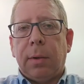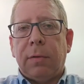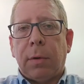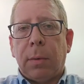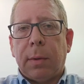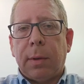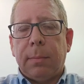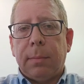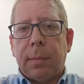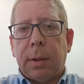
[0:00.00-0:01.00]
can forward
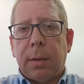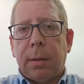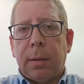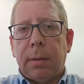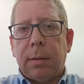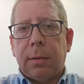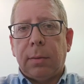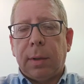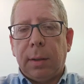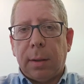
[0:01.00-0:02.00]
them
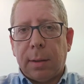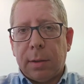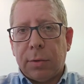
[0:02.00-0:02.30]
to the